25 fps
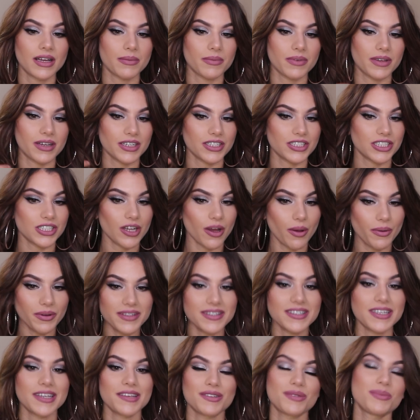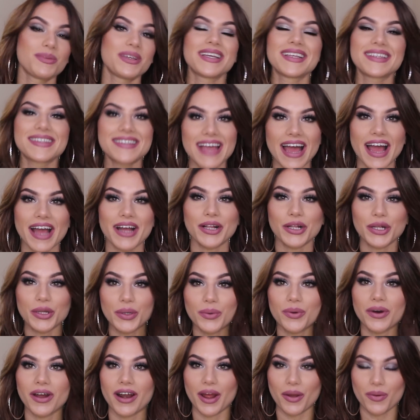because she always gives me exactly
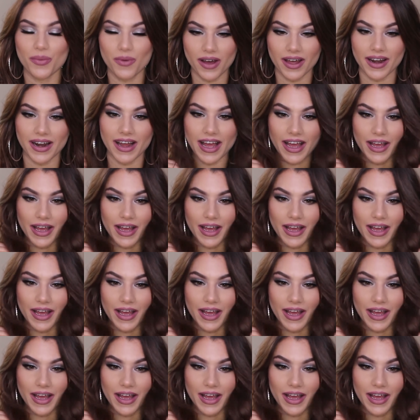what I want.